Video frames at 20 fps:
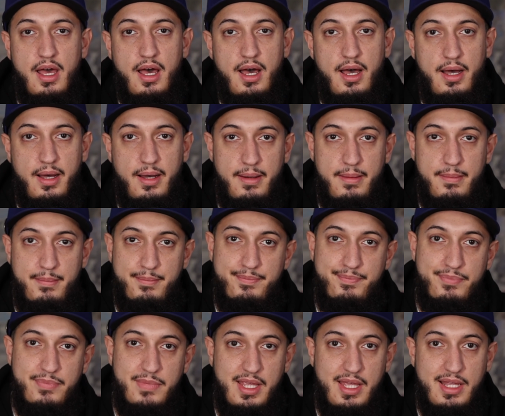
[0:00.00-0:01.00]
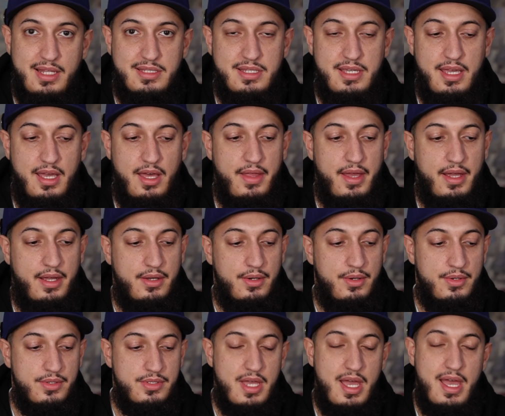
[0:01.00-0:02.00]
and see how that
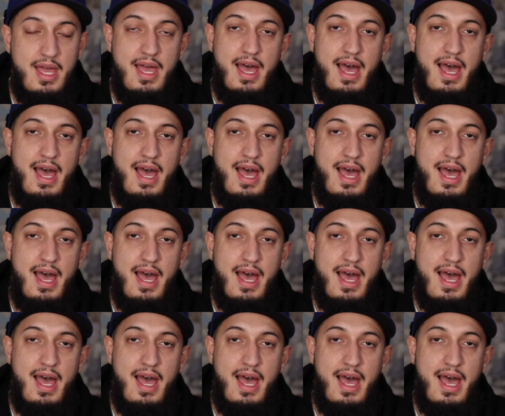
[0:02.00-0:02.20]
goes.